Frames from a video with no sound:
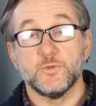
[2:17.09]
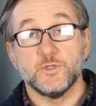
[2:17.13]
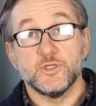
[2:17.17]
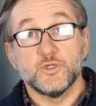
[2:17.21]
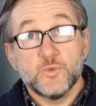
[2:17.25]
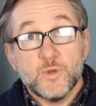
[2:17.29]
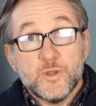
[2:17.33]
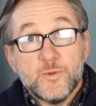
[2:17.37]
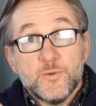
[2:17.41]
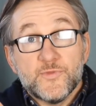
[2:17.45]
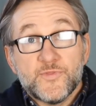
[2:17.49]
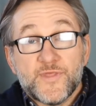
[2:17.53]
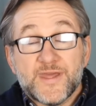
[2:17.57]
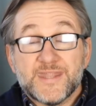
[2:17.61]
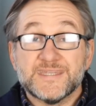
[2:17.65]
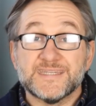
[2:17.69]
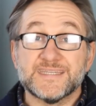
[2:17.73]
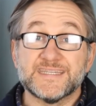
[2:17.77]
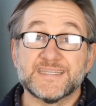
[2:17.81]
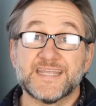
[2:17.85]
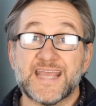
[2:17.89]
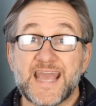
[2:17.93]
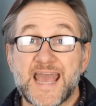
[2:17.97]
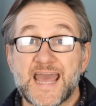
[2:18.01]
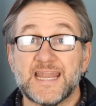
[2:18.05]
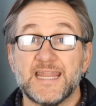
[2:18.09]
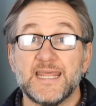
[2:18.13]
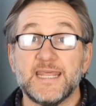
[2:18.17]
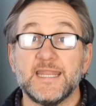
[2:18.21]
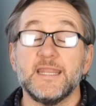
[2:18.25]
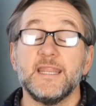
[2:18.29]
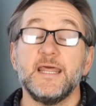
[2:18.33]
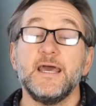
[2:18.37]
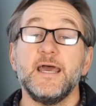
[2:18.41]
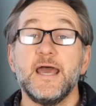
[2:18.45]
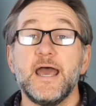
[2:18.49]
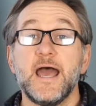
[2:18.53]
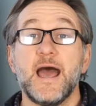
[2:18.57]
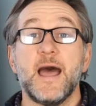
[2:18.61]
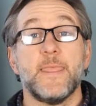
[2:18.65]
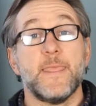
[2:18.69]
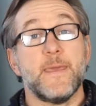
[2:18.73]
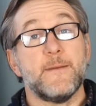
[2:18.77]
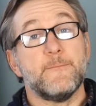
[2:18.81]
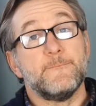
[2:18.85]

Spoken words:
which we would then scan in and